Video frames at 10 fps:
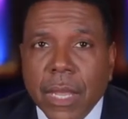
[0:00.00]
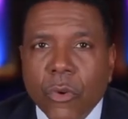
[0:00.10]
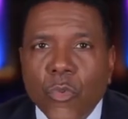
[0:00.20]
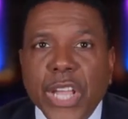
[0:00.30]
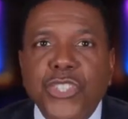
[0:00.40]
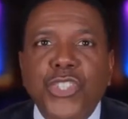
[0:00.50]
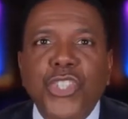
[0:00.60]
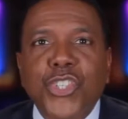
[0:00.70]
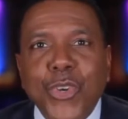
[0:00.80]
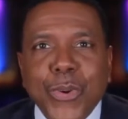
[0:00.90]
Rest
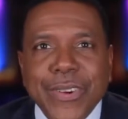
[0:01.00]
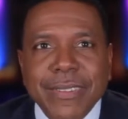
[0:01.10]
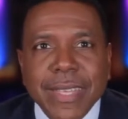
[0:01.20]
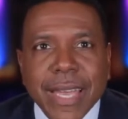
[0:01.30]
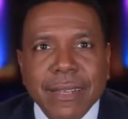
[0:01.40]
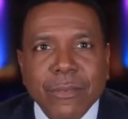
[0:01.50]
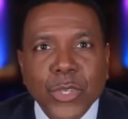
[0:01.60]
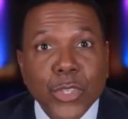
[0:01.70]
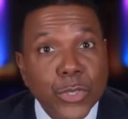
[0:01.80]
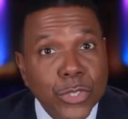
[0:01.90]
assured that
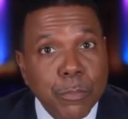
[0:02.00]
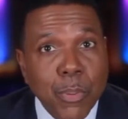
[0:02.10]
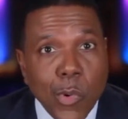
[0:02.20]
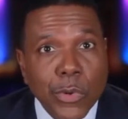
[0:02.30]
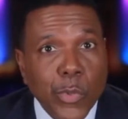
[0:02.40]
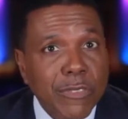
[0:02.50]
when you support